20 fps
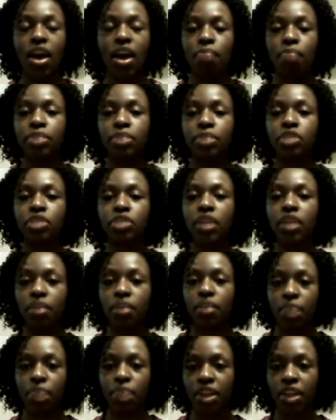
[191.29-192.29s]
but you get a
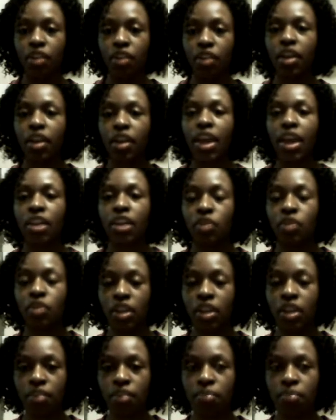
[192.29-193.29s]
beginner and you get
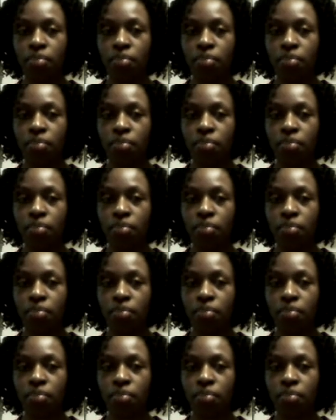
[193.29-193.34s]
a